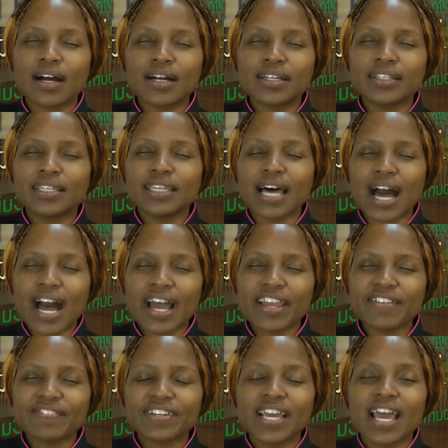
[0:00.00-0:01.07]

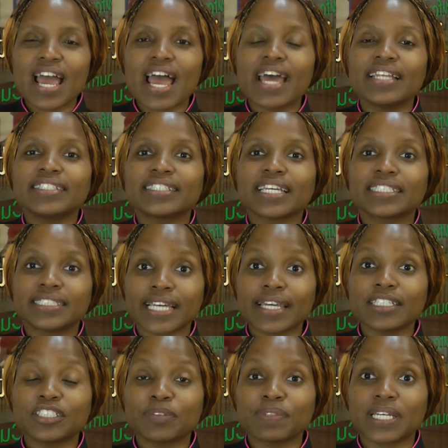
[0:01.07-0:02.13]
alive and
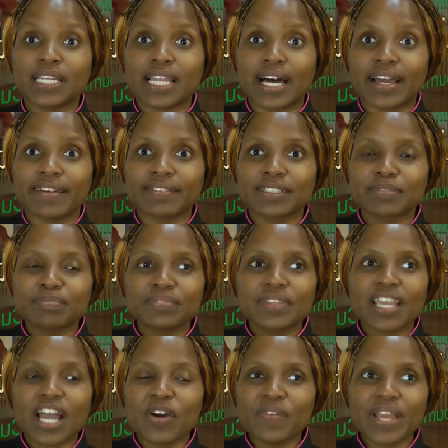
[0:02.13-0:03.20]
excited to be alive.
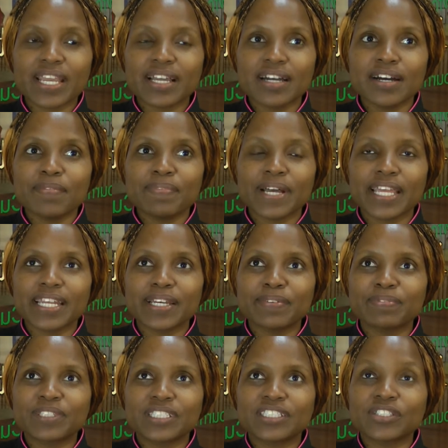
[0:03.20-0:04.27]
I wake up and
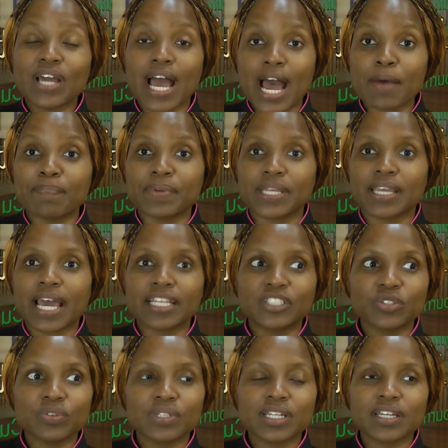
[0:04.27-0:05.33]
I'm happy. I
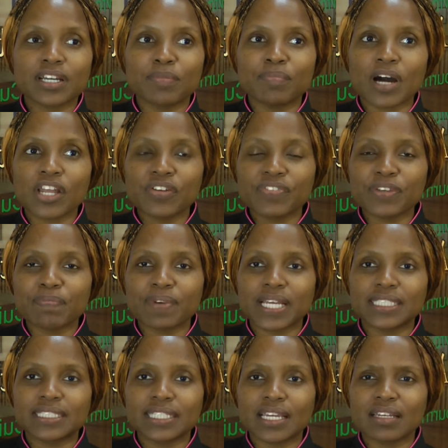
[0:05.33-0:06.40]
don't come out of the
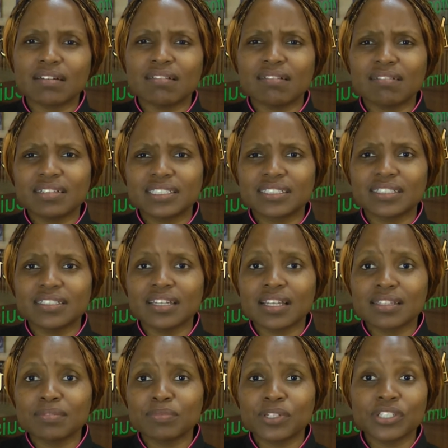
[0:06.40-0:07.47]
bed saying, oh, it's
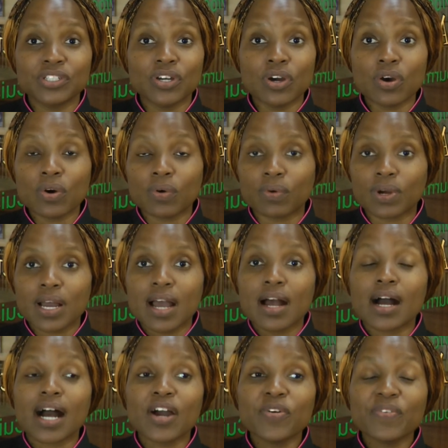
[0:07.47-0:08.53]
another morning. No,
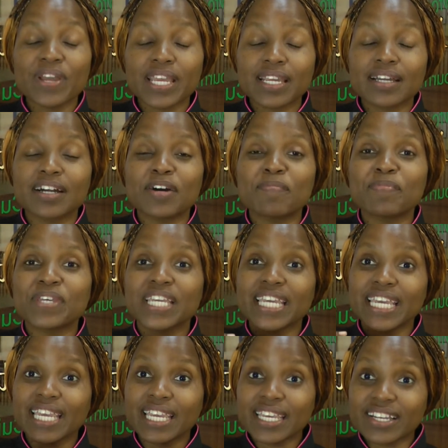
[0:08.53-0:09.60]
I wake up
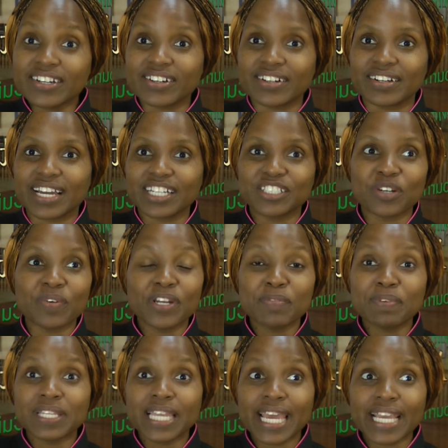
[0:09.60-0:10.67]
eager. I don't want to
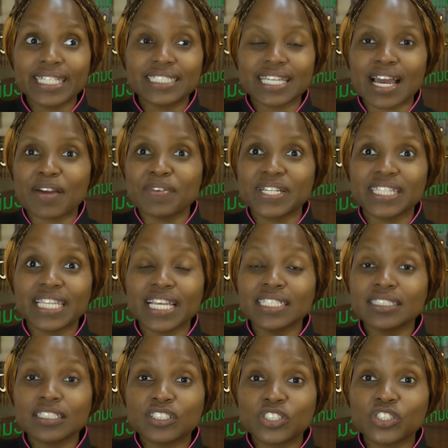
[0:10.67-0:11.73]
be late. I mean,
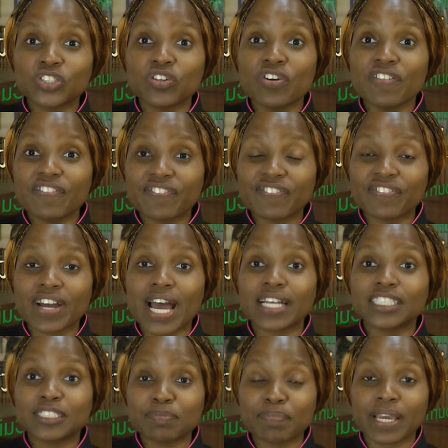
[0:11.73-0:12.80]
things are so
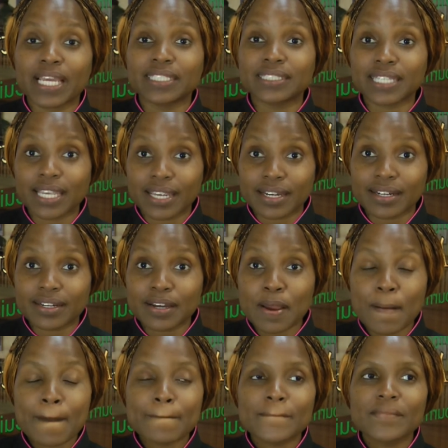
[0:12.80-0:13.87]
fast paced here,
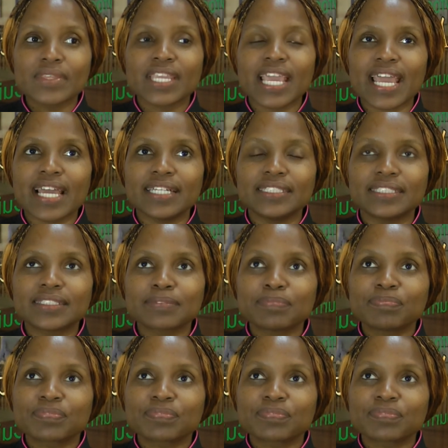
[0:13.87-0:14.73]
and